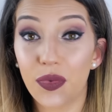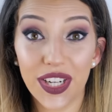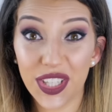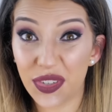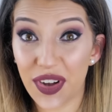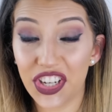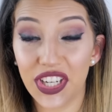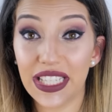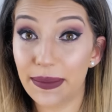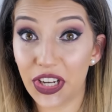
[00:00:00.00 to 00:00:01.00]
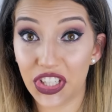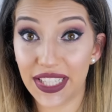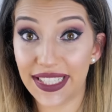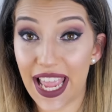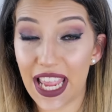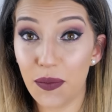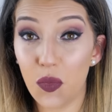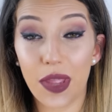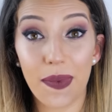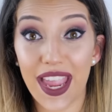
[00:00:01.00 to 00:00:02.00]
Registration is much the same.
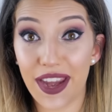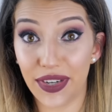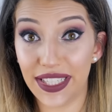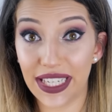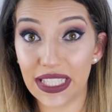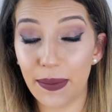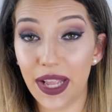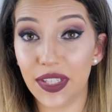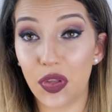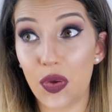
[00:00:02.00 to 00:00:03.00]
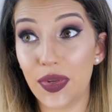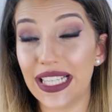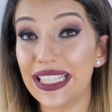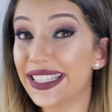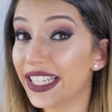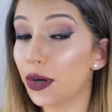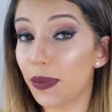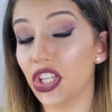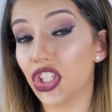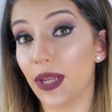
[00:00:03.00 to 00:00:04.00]
We pay every 6 months, although it's a little
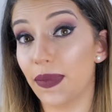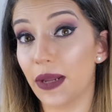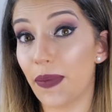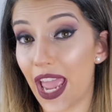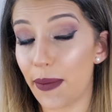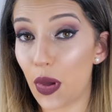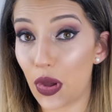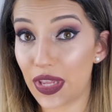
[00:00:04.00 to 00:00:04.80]
bit cheaper to pay per